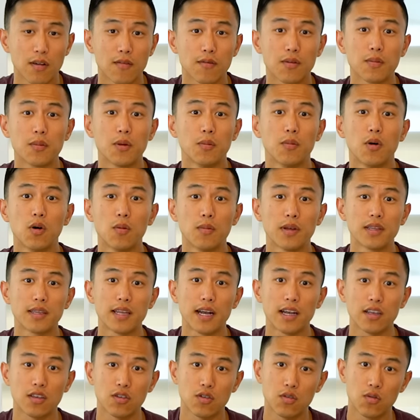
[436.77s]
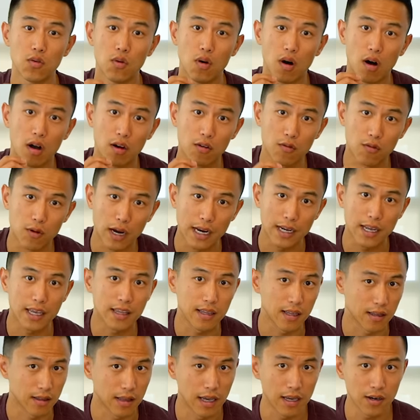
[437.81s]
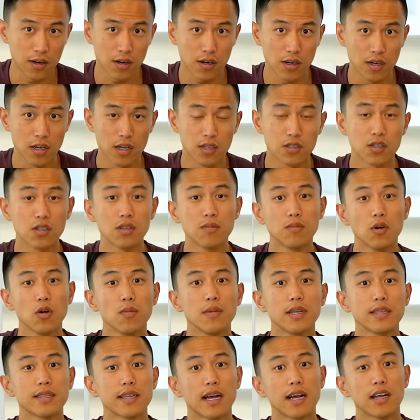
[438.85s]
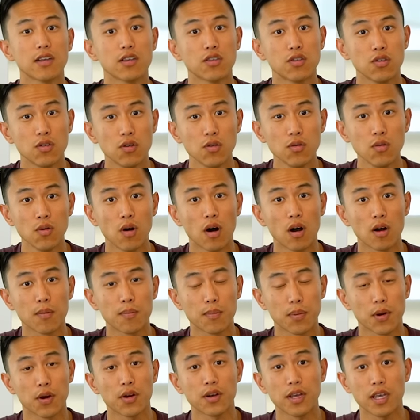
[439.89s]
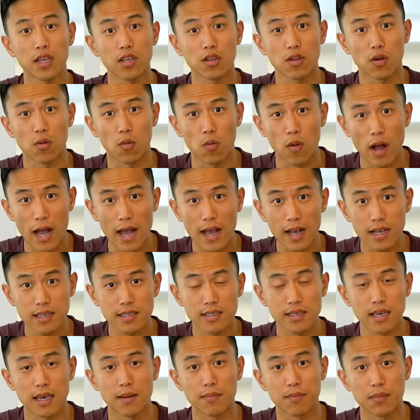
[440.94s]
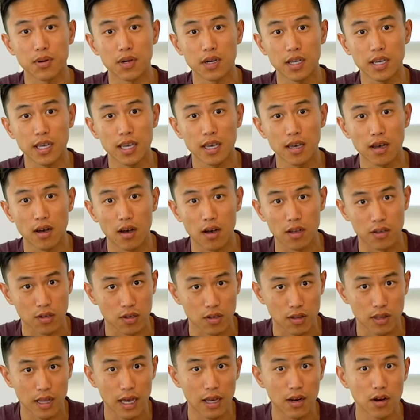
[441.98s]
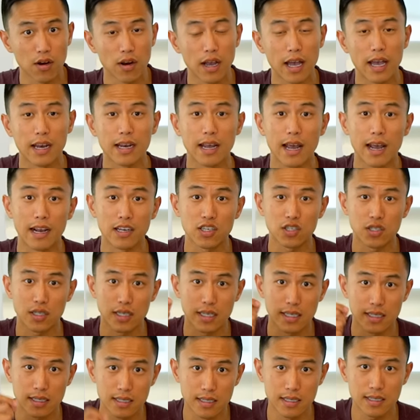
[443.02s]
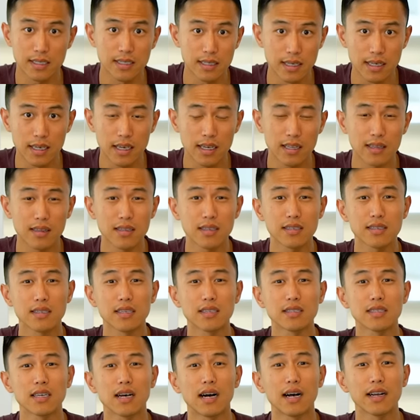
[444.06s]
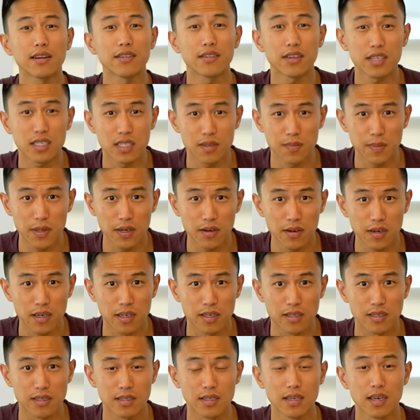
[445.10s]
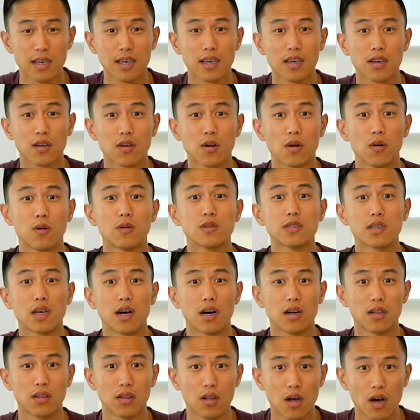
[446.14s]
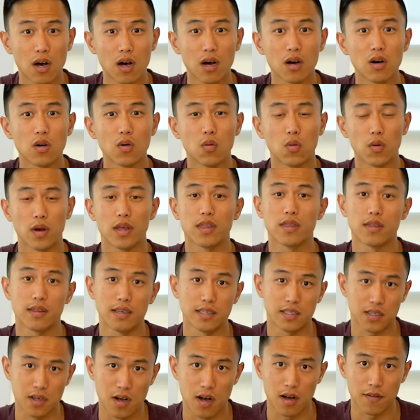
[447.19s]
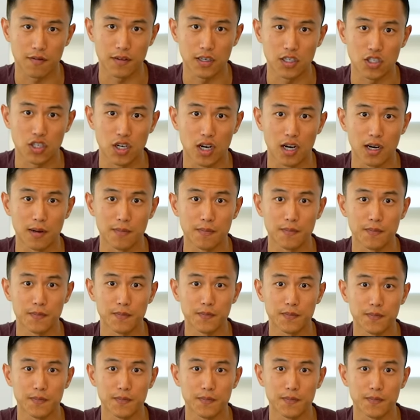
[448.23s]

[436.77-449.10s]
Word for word: from the moment that you are writing the letter to the moment that you are burning the wax and putting it on your letter and actually sealing it, this entire experience goes along with this coffee shop.